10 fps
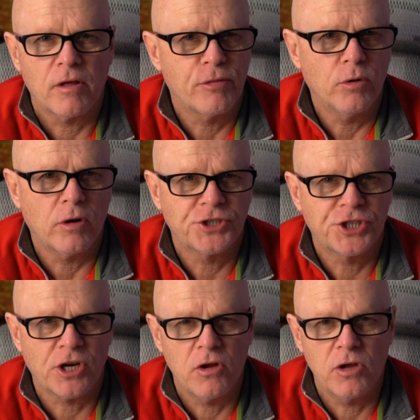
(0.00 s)
I thought I'd
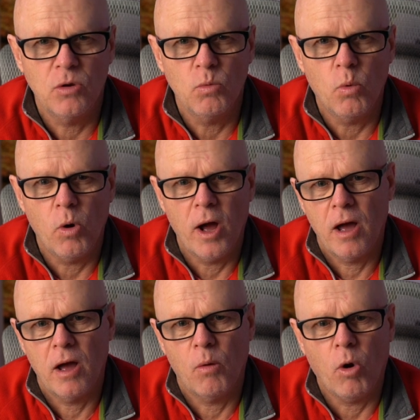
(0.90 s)
show you
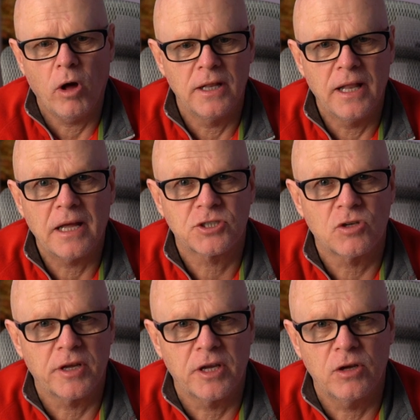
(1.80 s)
uh, what
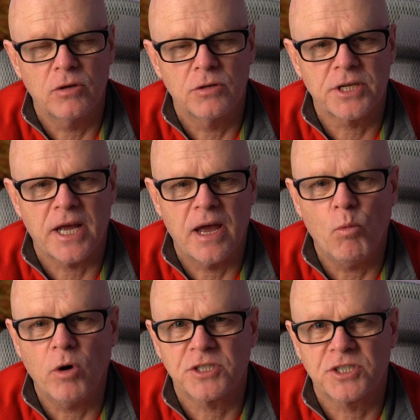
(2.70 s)
LUTs I used
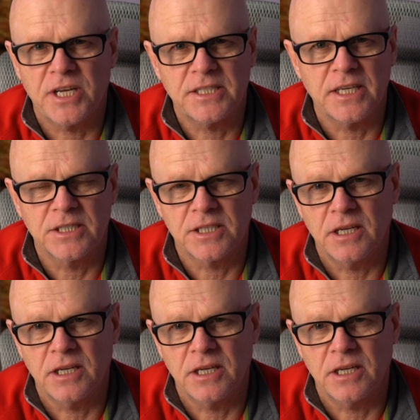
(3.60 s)
and what settings.